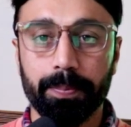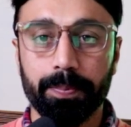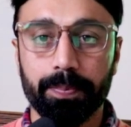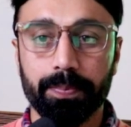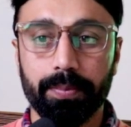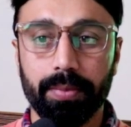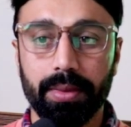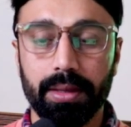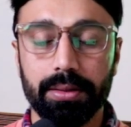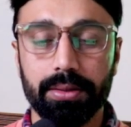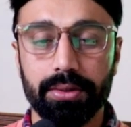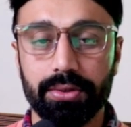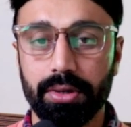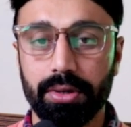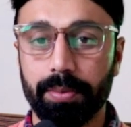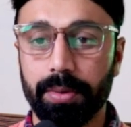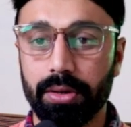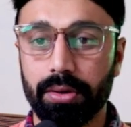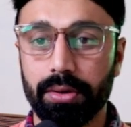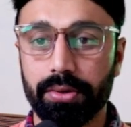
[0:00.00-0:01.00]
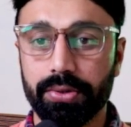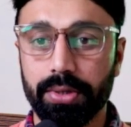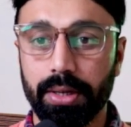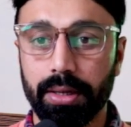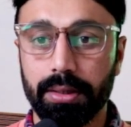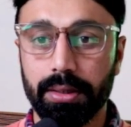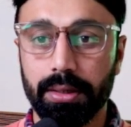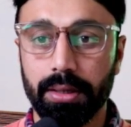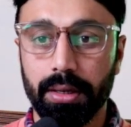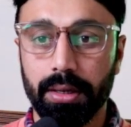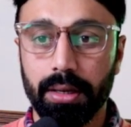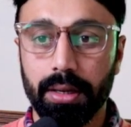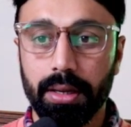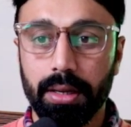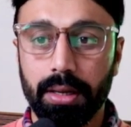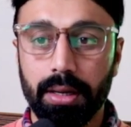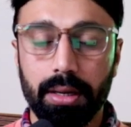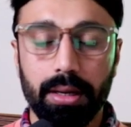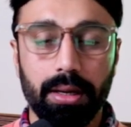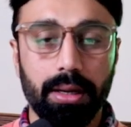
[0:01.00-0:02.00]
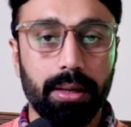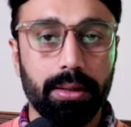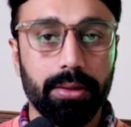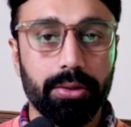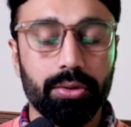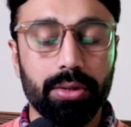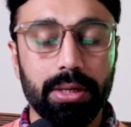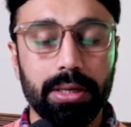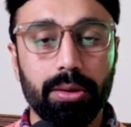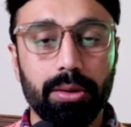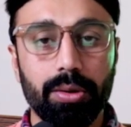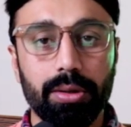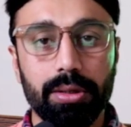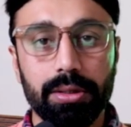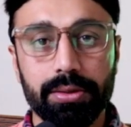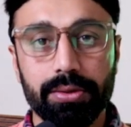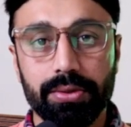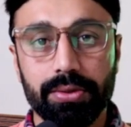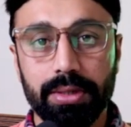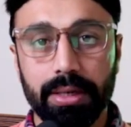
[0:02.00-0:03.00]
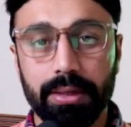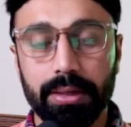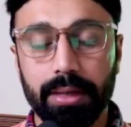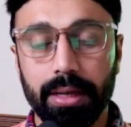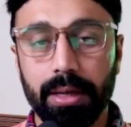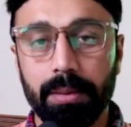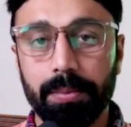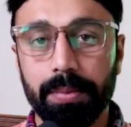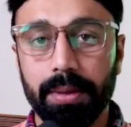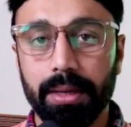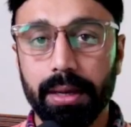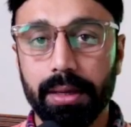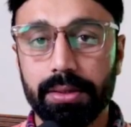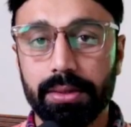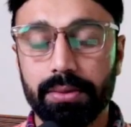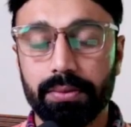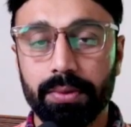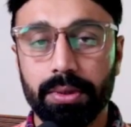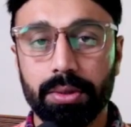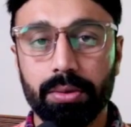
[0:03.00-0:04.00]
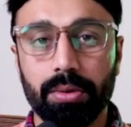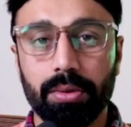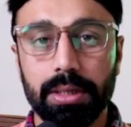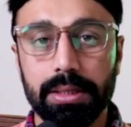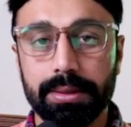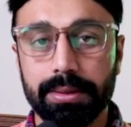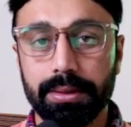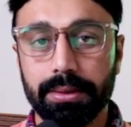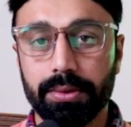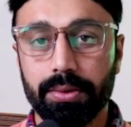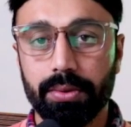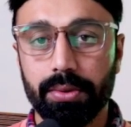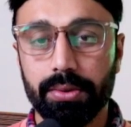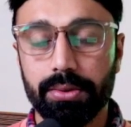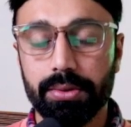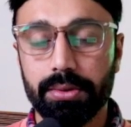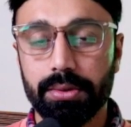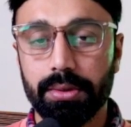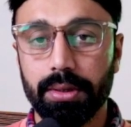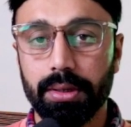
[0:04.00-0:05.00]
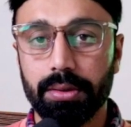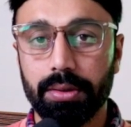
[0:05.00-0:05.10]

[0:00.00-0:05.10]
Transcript: disturbing your site. You can also set APIs with Google Search Console,